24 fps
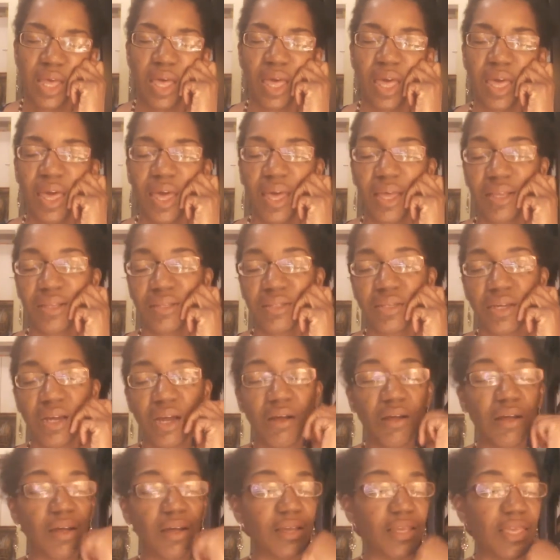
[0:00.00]
And
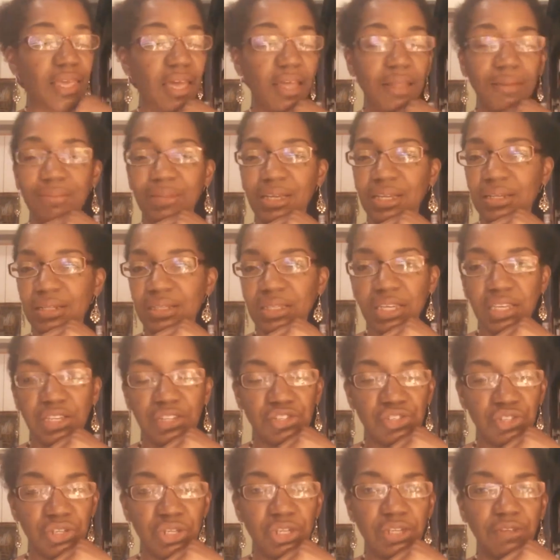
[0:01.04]
again,
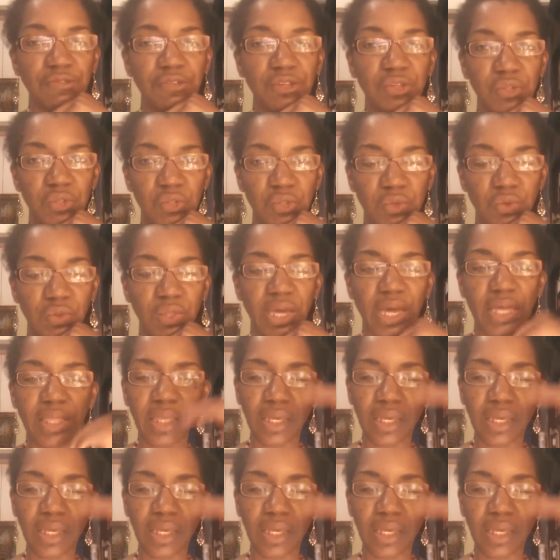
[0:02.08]
meditation, if you do that,